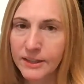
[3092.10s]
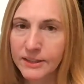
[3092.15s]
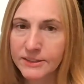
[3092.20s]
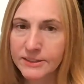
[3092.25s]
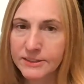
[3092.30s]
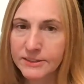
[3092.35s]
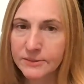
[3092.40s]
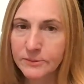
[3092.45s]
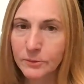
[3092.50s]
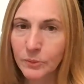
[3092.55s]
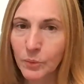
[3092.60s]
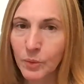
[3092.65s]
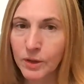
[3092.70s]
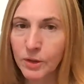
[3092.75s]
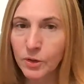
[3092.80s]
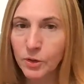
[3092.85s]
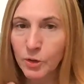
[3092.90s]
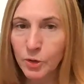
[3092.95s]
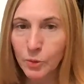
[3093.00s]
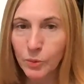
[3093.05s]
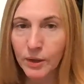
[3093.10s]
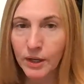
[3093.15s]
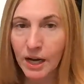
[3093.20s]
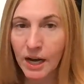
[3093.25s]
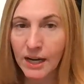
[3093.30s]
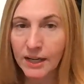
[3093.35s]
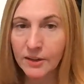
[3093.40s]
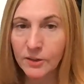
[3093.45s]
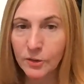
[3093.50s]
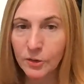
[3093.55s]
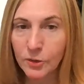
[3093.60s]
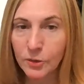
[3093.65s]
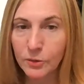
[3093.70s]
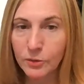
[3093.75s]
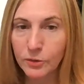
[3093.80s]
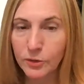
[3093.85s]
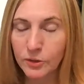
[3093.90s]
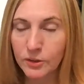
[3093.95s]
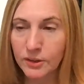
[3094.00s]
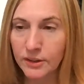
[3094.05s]
is when you do what I do
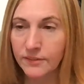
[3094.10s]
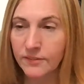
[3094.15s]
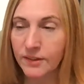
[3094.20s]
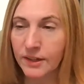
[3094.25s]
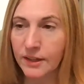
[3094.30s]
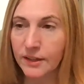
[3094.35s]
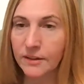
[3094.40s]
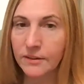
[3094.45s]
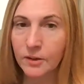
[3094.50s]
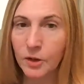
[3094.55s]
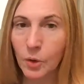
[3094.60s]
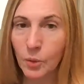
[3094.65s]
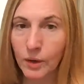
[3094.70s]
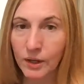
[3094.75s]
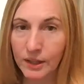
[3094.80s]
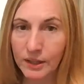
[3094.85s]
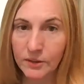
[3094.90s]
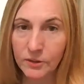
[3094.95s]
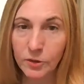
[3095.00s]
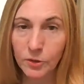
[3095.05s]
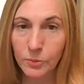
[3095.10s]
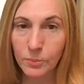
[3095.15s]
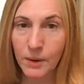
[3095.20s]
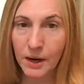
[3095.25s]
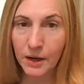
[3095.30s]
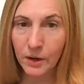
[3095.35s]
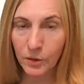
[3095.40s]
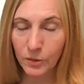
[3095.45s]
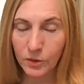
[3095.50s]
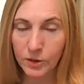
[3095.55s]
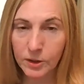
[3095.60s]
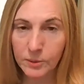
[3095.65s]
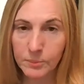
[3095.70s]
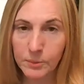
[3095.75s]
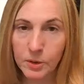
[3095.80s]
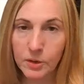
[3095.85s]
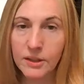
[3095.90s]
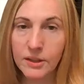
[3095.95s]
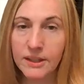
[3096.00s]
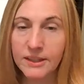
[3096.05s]
for a living, going into my own
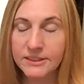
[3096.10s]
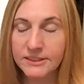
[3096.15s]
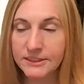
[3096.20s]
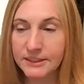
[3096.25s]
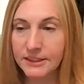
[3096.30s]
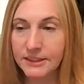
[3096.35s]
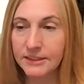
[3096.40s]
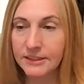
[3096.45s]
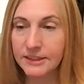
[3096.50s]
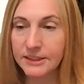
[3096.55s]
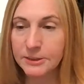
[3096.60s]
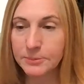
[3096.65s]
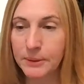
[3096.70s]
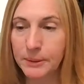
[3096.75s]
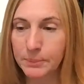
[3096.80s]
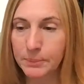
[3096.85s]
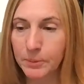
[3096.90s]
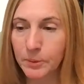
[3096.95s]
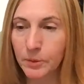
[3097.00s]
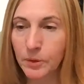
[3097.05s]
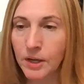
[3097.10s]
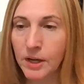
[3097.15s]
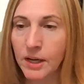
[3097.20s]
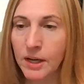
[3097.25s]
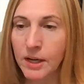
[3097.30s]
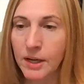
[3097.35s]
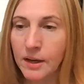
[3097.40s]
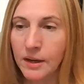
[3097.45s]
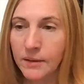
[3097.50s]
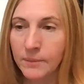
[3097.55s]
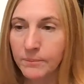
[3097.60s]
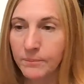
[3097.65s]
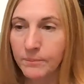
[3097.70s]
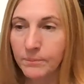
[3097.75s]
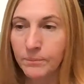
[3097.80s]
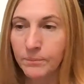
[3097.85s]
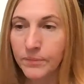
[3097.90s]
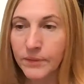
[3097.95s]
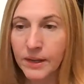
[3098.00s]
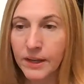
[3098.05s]
community, seeing these people,
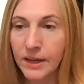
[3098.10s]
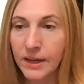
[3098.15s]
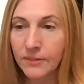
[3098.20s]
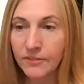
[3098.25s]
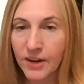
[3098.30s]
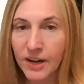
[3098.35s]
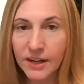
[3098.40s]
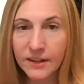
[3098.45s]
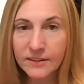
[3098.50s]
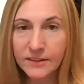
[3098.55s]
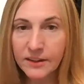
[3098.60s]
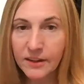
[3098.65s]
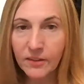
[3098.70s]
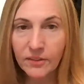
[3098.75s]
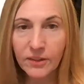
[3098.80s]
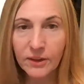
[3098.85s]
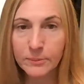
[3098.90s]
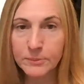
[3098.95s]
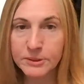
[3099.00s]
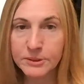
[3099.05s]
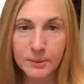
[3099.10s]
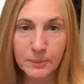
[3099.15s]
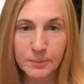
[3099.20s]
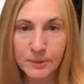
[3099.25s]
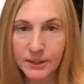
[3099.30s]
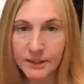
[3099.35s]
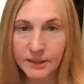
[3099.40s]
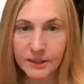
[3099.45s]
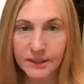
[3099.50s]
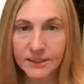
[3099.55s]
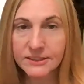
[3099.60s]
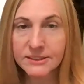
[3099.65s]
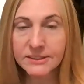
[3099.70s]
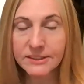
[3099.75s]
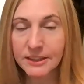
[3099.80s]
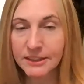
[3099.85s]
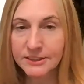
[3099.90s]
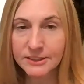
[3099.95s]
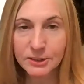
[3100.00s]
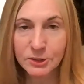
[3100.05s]
if I tell them something and it
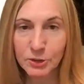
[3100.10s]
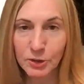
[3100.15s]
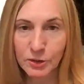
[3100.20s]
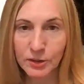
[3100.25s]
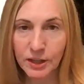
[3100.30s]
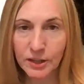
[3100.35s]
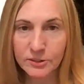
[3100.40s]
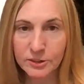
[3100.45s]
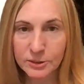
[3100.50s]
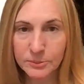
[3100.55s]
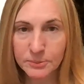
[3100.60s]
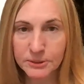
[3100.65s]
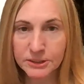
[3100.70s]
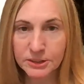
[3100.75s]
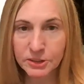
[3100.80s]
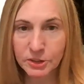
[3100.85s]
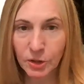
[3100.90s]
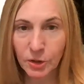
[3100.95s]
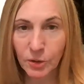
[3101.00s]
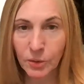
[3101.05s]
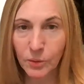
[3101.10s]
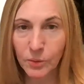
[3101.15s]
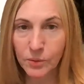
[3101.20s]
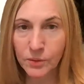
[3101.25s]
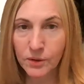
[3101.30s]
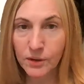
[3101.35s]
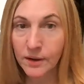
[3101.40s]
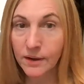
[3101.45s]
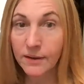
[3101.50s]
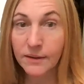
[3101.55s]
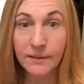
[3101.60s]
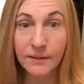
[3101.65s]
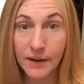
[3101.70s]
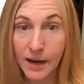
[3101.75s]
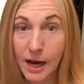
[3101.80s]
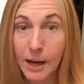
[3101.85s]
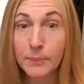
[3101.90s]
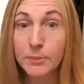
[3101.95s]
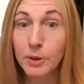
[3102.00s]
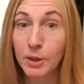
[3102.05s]
doesn't turn out to be so,
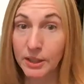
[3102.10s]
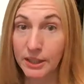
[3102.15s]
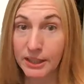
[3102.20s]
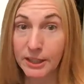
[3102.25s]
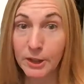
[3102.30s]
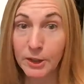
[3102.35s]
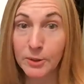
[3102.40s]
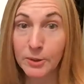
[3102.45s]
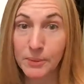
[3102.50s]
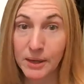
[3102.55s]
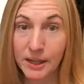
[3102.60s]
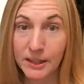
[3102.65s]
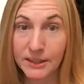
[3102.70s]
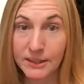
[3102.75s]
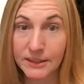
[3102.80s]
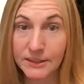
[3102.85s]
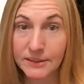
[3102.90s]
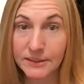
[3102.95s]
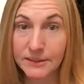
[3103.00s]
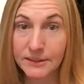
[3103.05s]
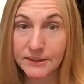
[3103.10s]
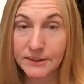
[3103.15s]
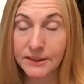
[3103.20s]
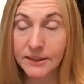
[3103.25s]
I'm going to hear about it.